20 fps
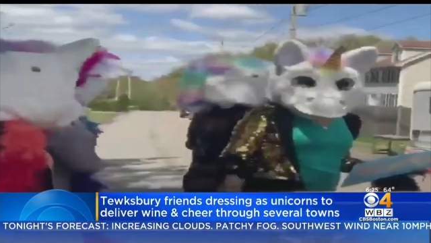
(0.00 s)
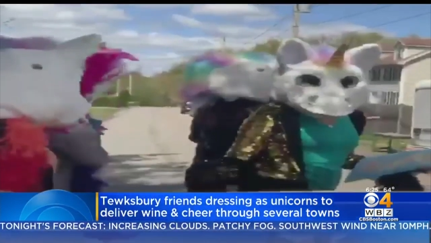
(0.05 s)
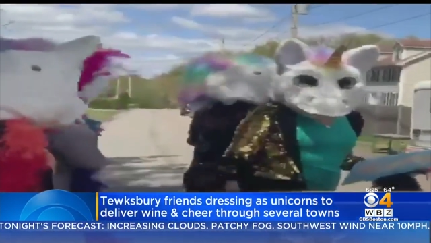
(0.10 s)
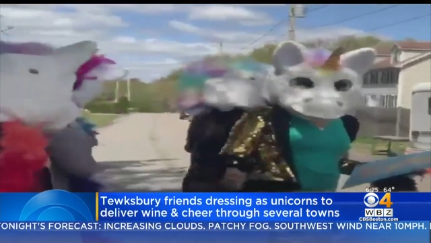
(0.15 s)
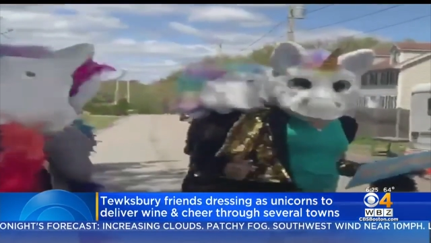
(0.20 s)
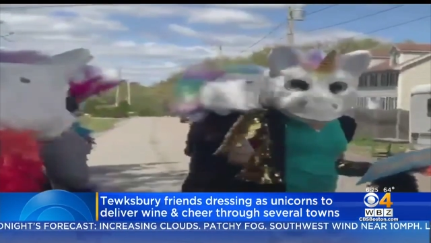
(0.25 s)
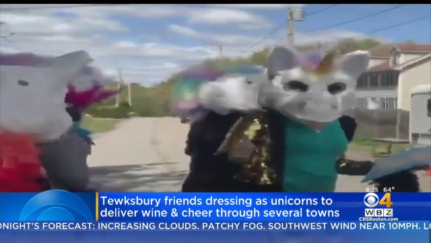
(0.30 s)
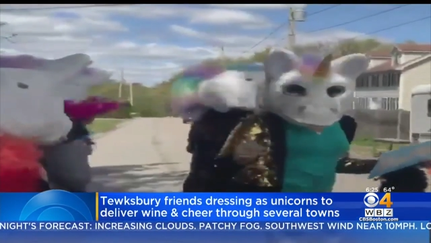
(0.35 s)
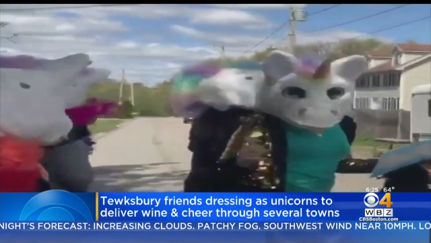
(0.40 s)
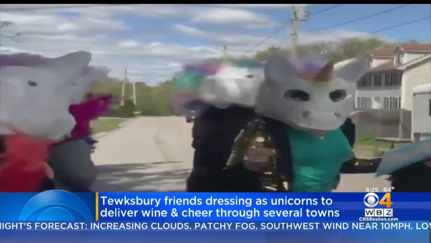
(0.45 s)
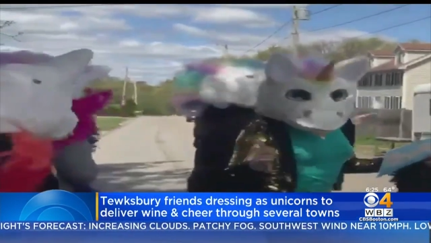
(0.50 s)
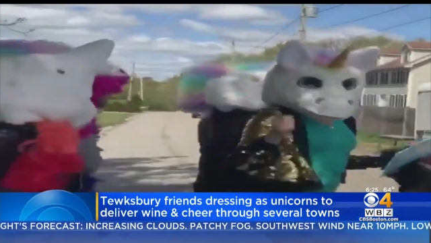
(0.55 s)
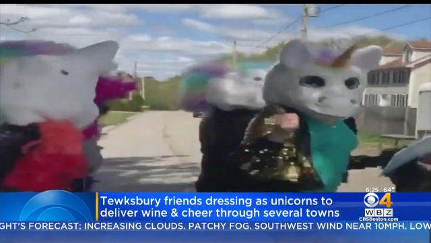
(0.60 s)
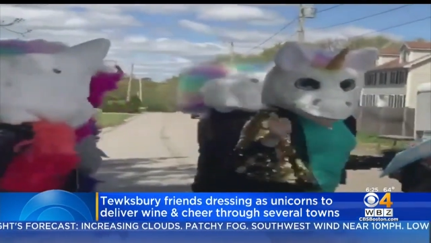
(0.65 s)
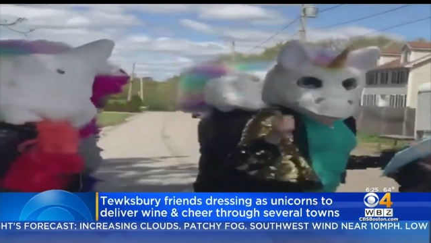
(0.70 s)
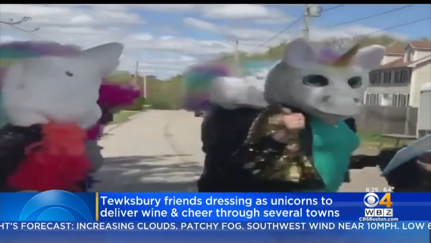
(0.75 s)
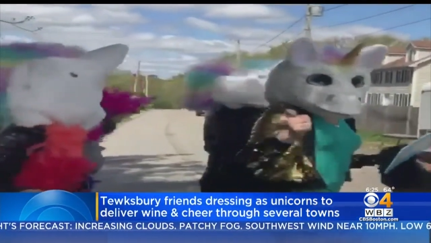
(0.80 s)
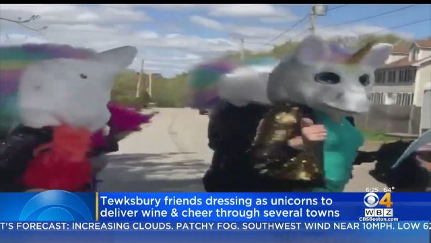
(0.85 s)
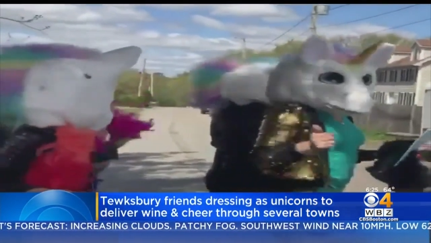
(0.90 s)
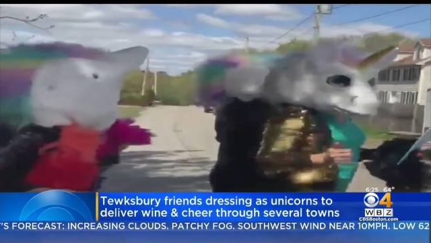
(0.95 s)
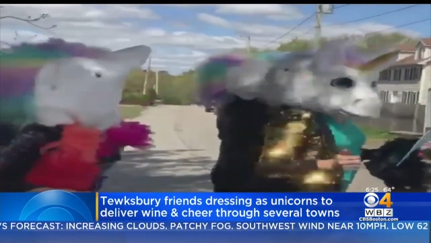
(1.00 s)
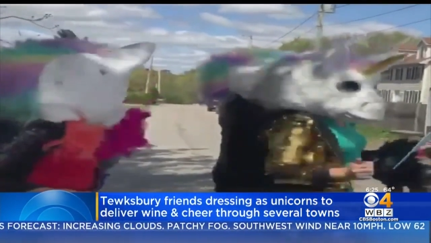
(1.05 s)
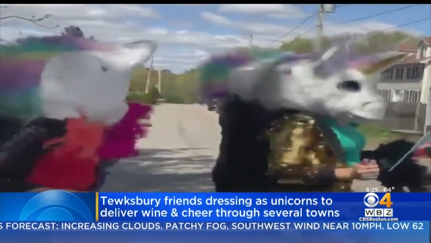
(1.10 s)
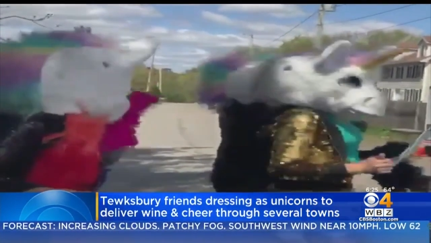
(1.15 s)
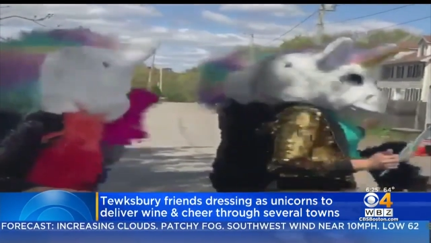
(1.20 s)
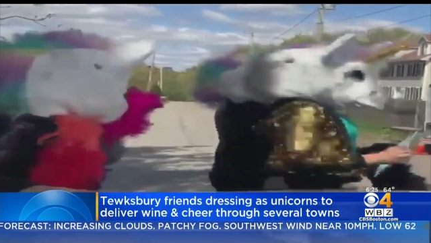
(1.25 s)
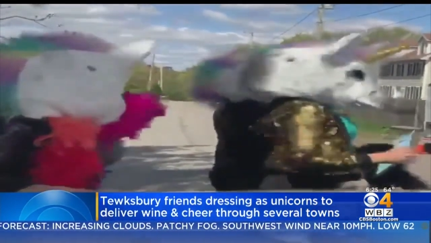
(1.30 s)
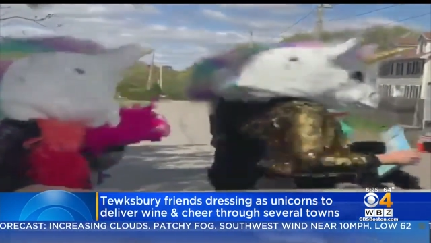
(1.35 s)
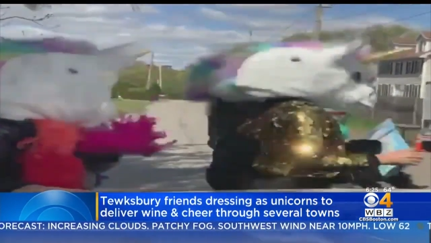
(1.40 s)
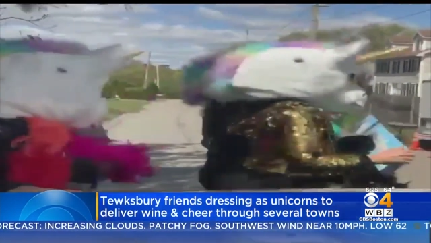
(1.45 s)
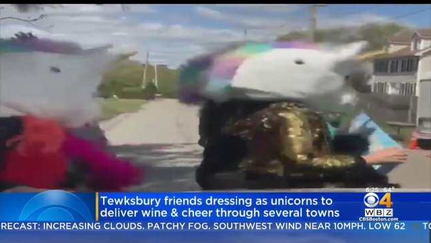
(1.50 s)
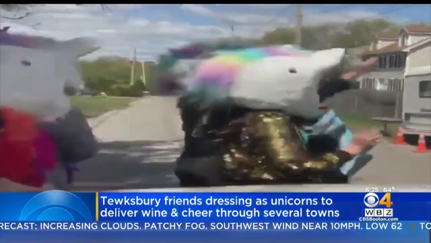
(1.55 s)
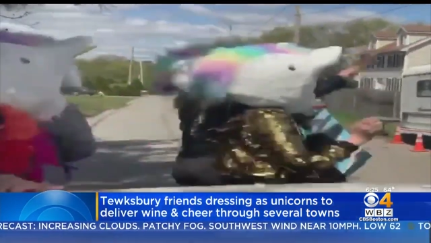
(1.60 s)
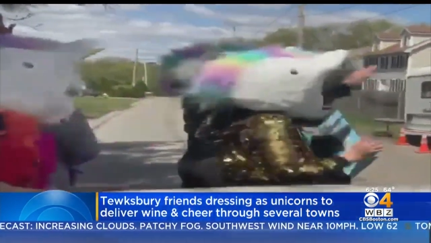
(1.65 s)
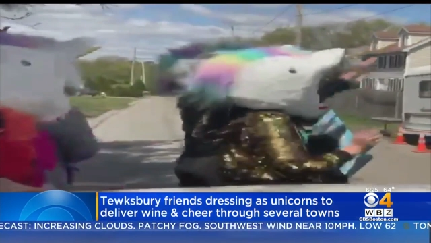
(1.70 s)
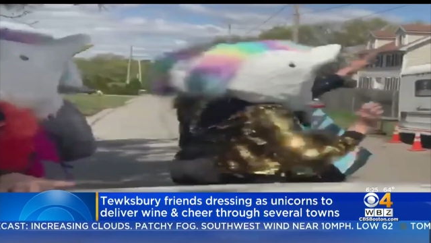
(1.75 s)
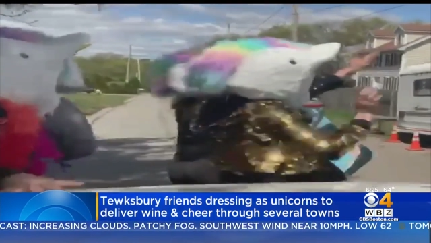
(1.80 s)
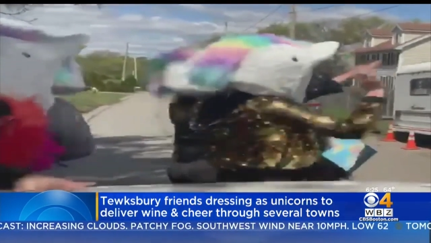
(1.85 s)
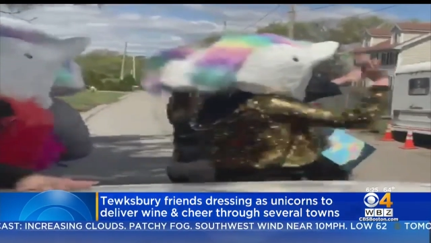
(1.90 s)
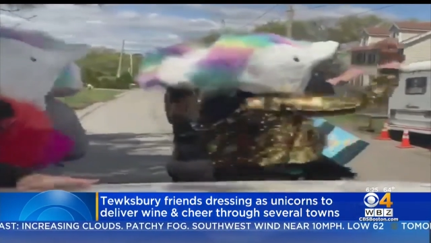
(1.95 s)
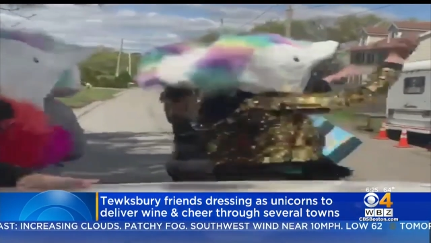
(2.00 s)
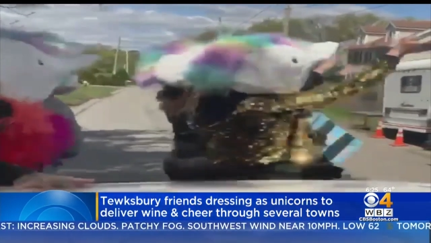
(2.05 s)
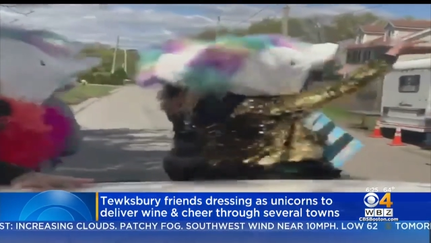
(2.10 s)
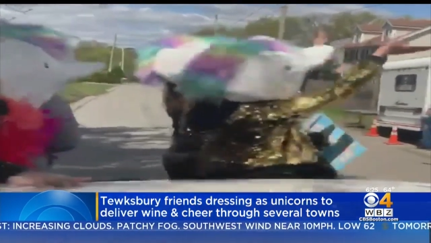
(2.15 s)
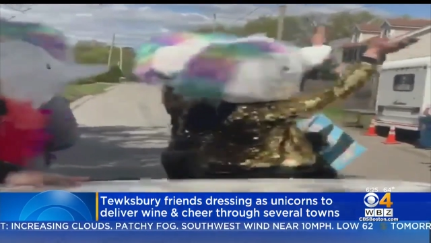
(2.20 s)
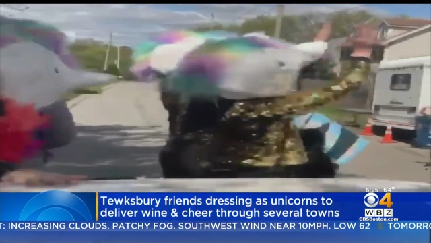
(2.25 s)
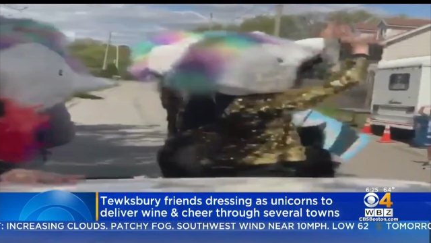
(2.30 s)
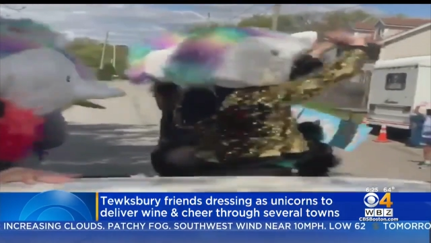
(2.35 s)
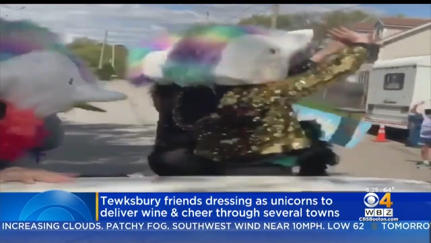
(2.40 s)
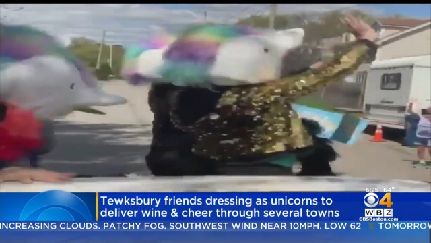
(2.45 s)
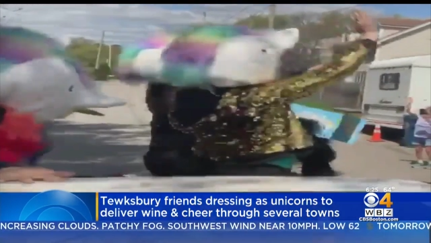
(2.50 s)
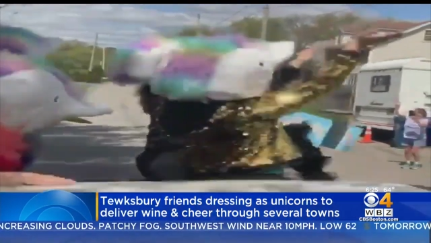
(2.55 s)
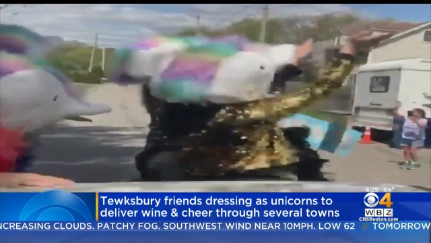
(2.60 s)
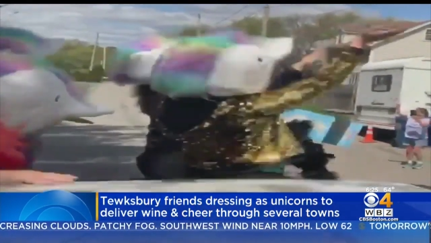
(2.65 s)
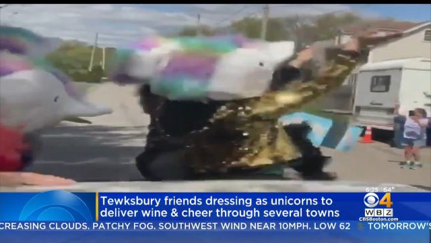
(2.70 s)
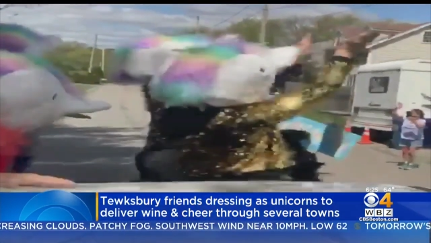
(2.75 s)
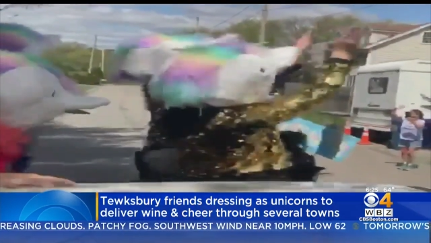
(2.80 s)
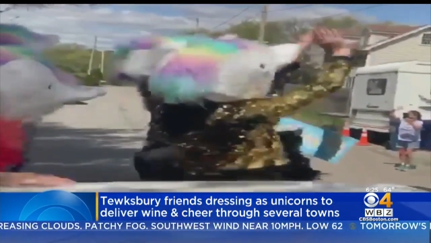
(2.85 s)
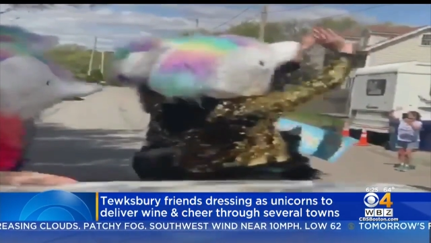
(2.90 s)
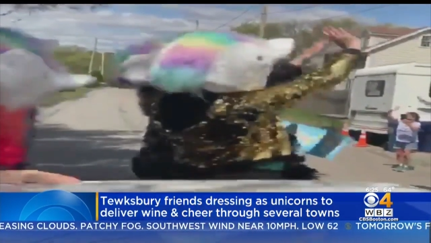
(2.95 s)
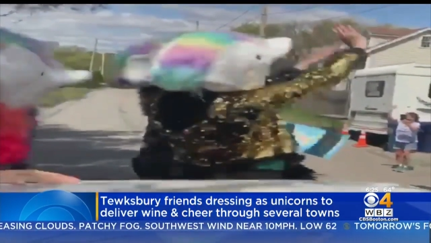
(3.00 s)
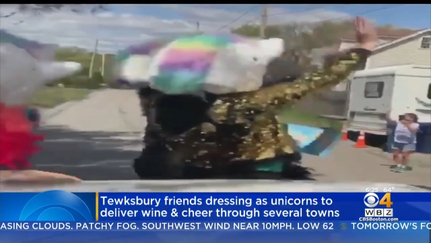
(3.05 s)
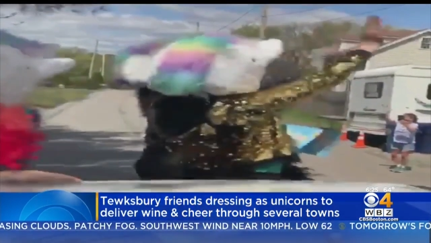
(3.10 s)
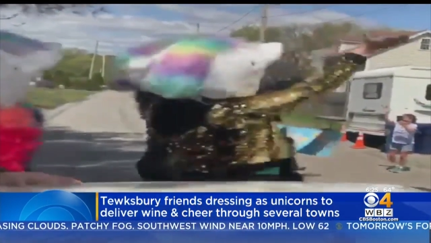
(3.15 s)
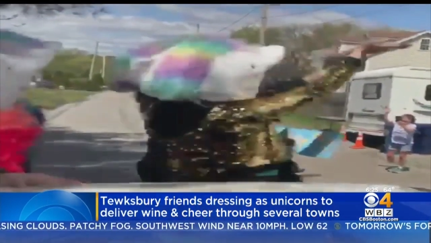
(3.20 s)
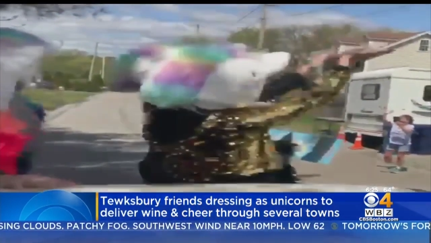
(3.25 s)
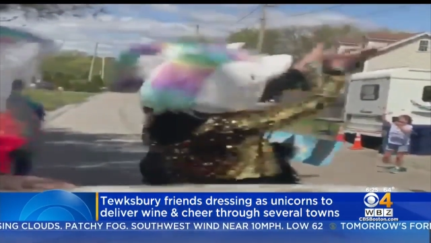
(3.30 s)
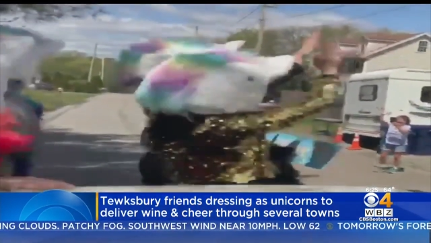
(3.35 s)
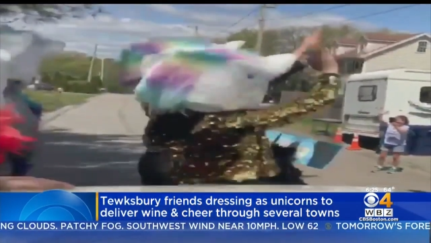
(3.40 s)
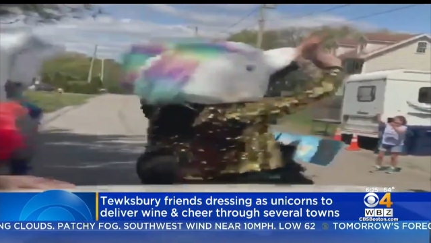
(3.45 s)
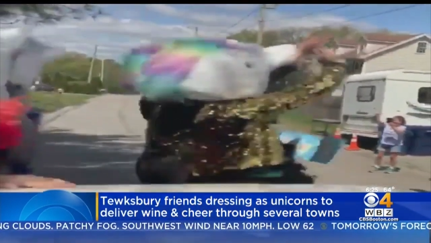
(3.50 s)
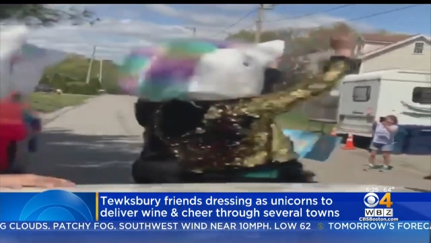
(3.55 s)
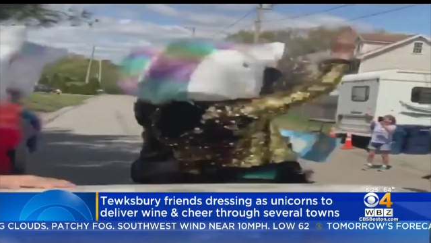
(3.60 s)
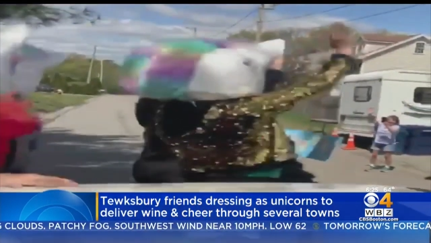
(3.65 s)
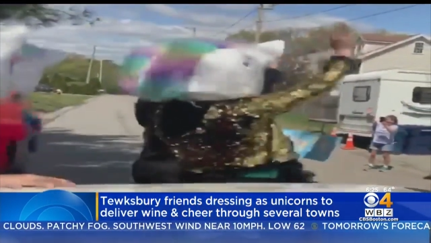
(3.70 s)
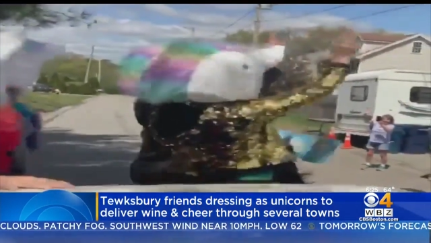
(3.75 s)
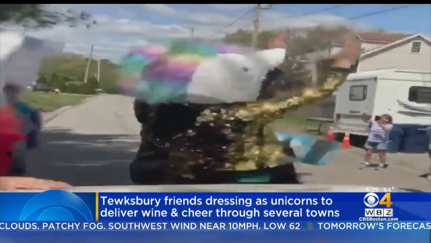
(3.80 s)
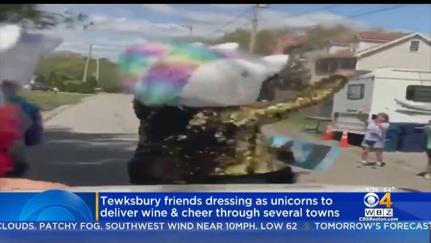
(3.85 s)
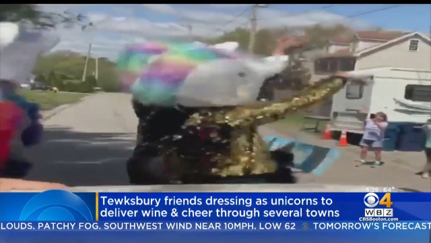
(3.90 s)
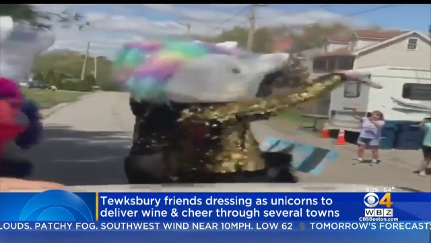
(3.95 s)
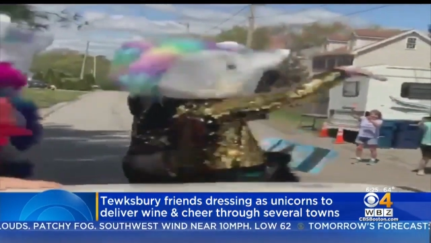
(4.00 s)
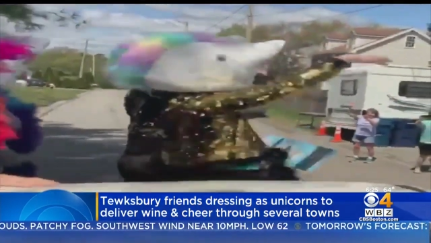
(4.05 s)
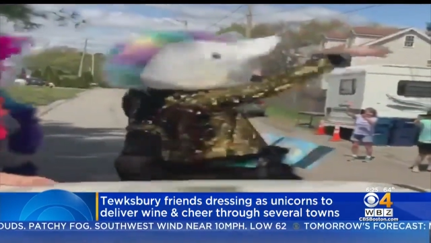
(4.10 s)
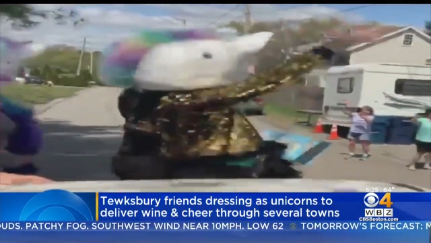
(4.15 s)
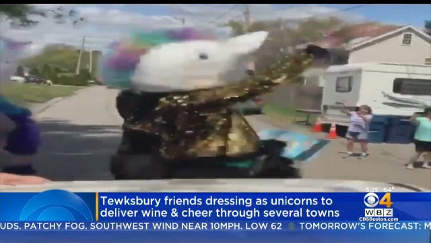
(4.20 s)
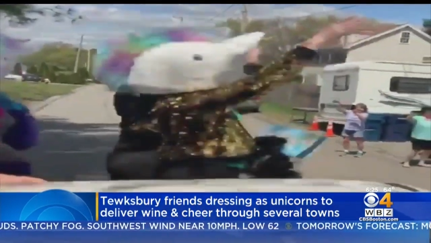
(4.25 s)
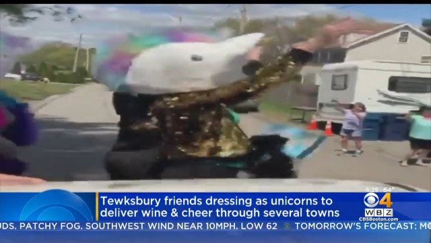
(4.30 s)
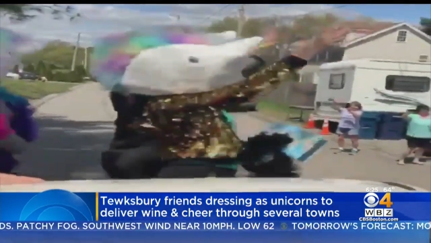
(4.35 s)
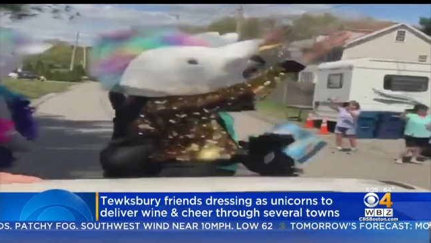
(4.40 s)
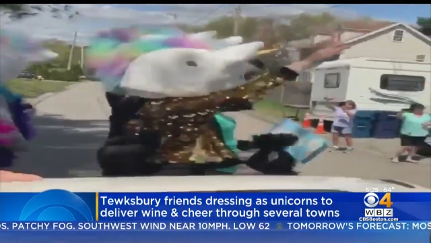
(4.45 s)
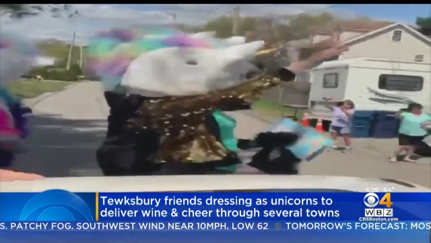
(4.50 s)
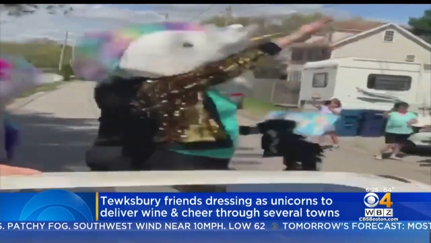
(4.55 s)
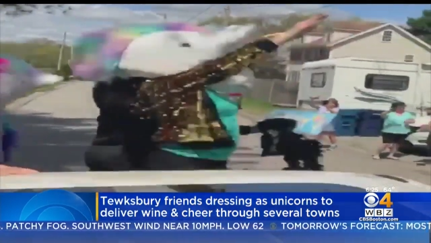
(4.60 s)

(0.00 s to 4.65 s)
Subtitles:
(no speaker visible)